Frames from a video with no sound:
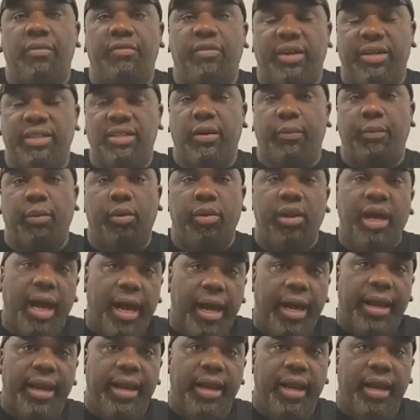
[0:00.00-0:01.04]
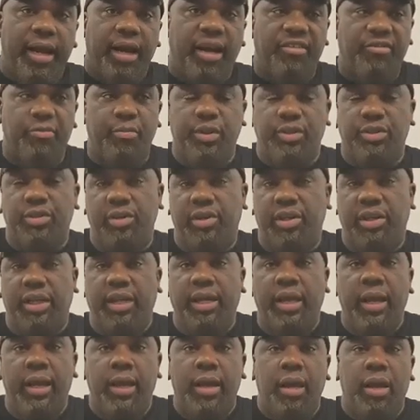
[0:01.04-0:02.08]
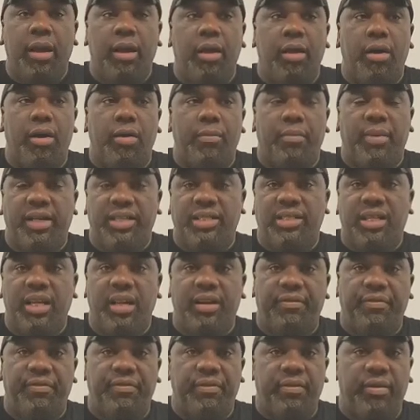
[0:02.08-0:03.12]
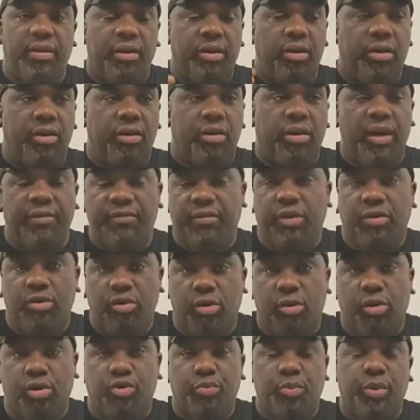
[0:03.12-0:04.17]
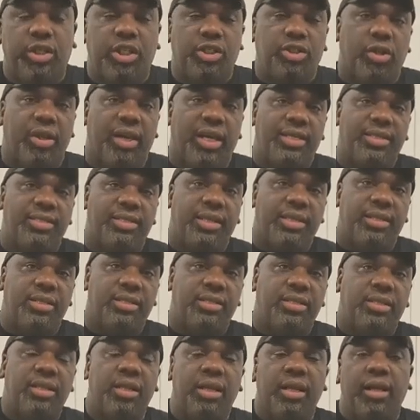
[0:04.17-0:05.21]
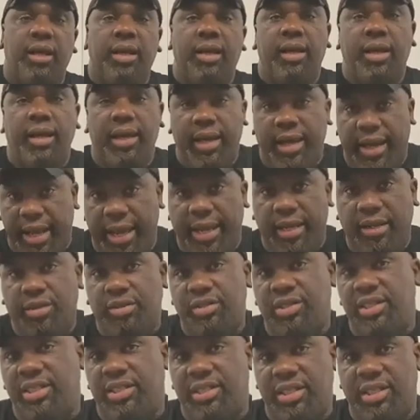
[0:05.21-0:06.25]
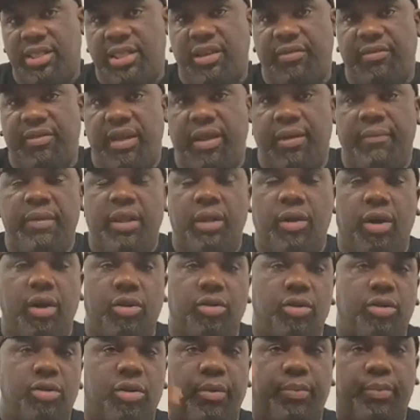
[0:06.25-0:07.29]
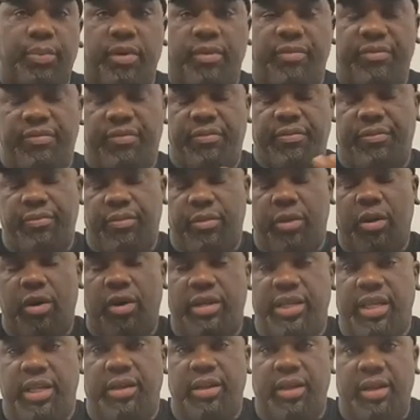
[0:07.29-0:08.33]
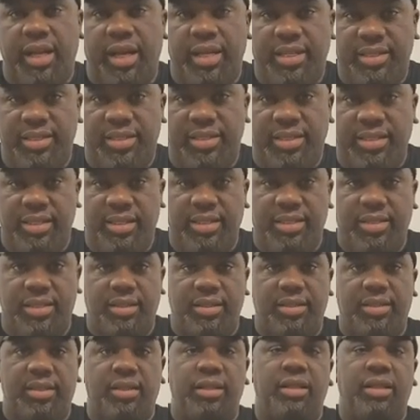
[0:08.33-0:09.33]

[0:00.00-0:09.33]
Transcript: For example, I have personally, myself, I've got the close protection license and the CCTV on the top of the other licenses